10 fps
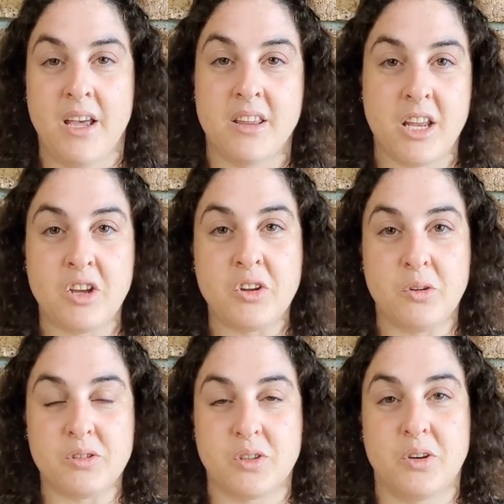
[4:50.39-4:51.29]
Then you can
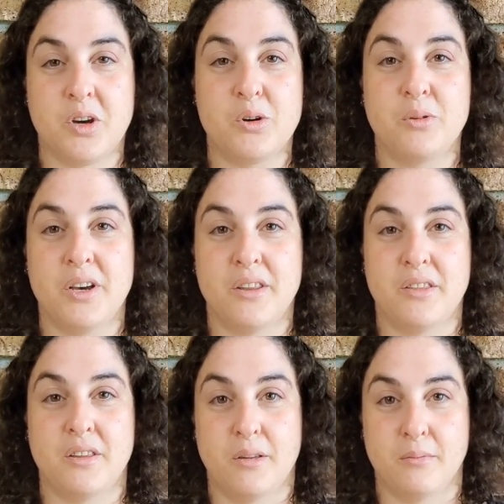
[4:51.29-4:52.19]
also go with
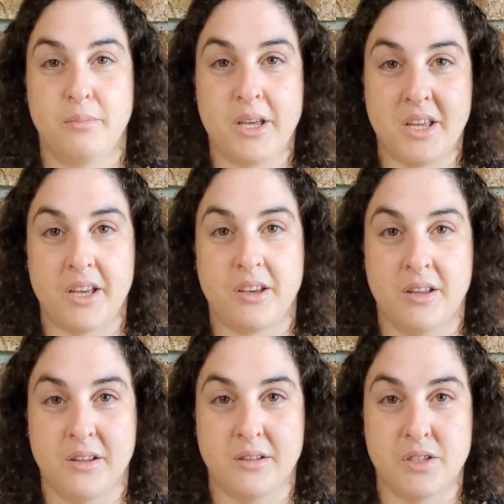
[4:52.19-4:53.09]
big kick,
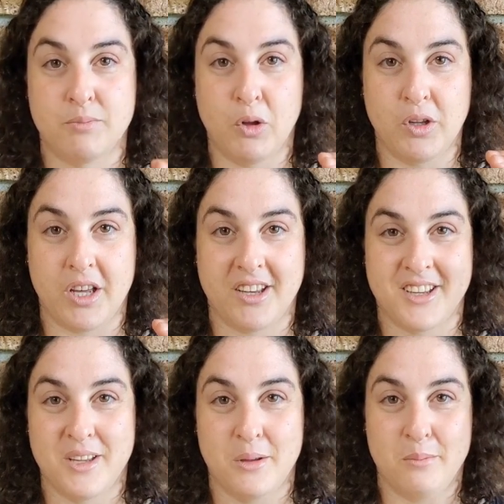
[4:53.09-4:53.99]
small kick,
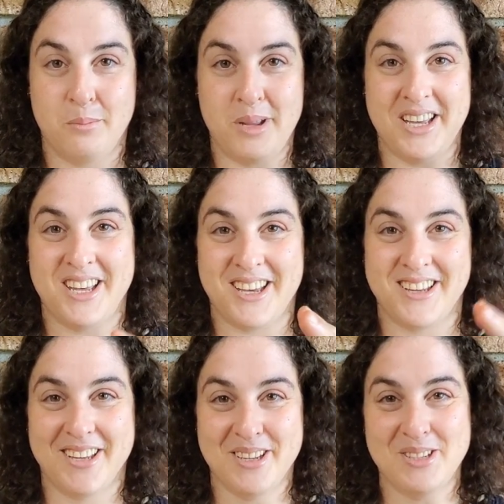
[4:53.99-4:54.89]
big kick,
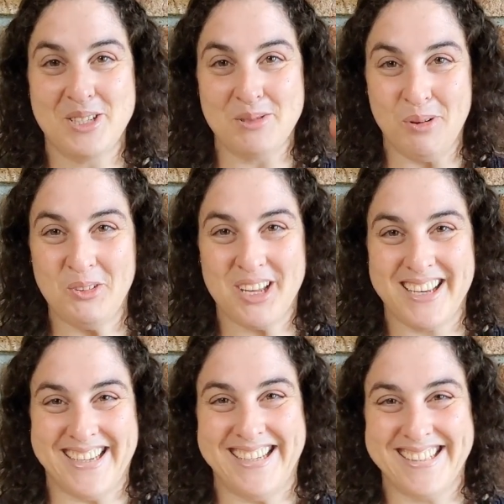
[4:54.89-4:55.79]
small
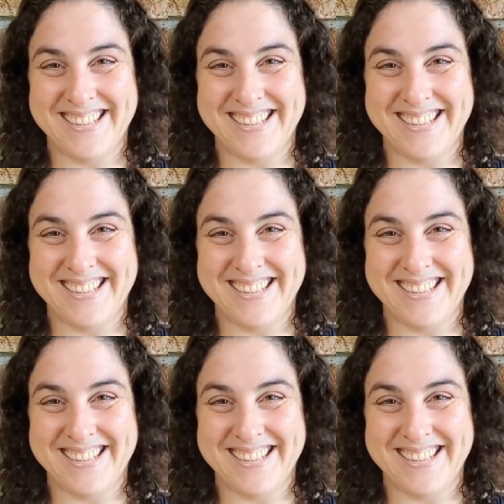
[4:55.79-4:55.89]
kick.